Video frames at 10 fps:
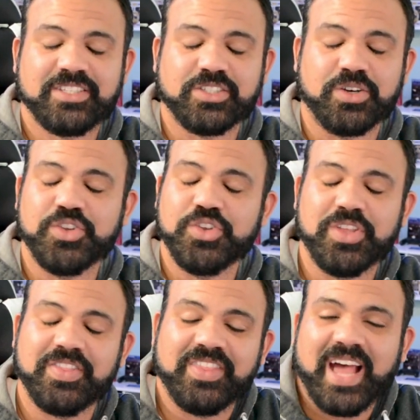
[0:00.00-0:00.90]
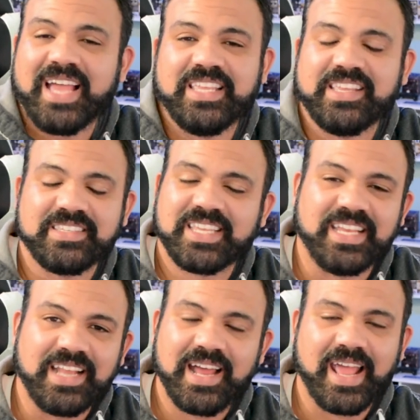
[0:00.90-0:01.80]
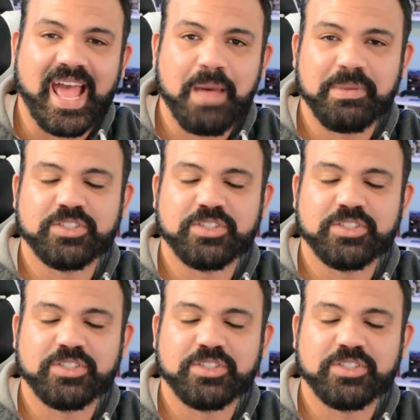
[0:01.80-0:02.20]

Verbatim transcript: So that just cannot happen.